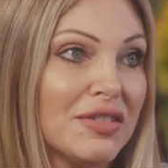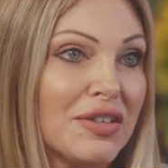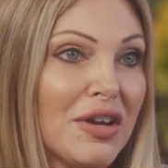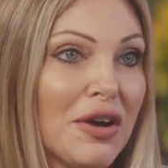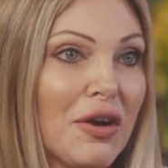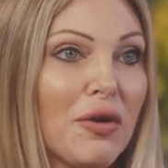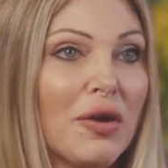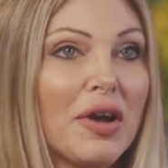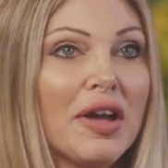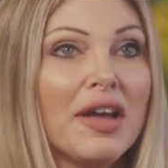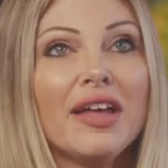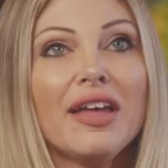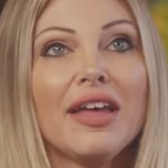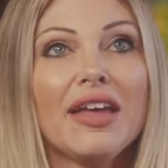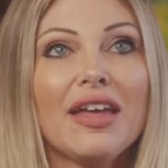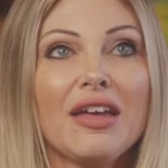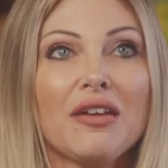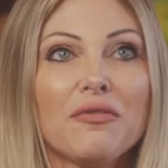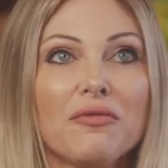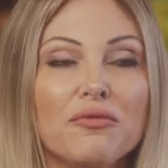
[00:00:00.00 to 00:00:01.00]
So,
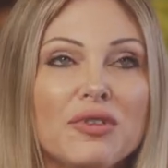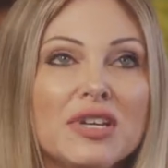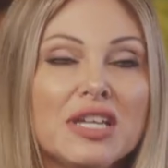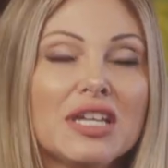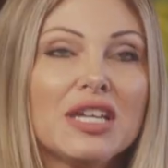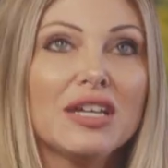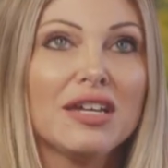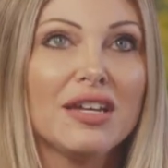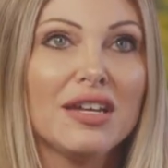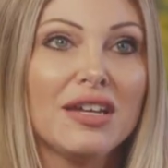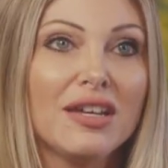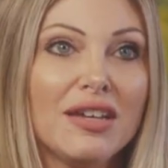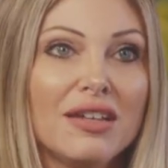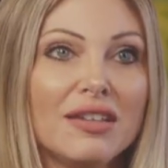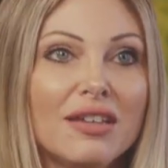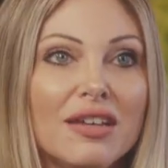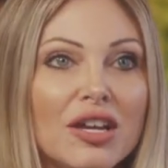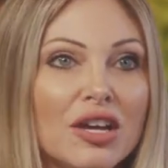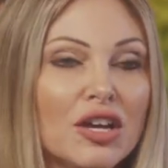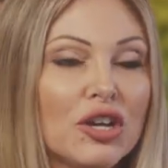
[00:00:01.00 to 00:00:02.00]
if we
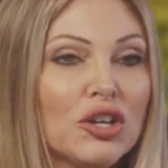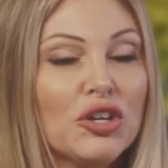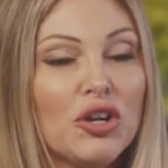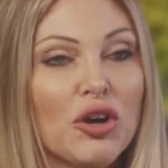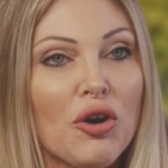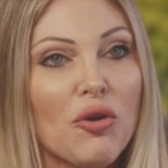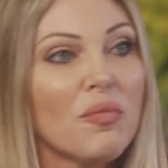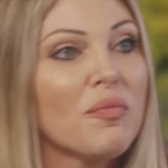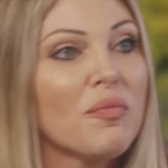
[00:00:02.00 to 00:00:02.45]
could go